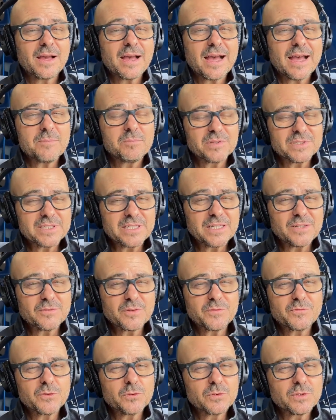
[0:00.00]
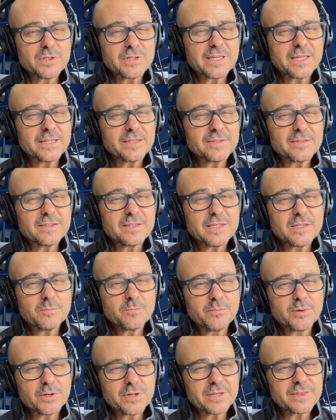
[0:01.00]
I believe if you look in the
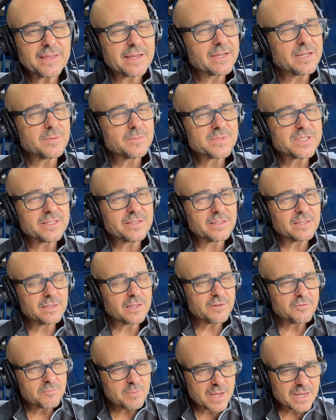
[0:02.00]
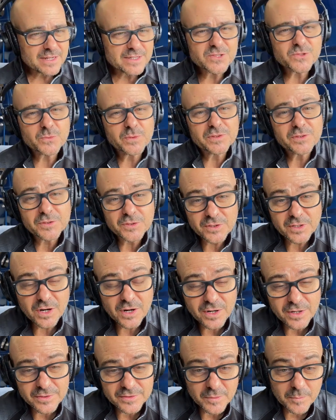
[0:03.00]
book that comes in the glove box with your
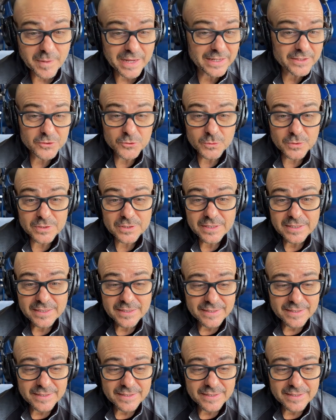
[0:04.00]
car, the manual,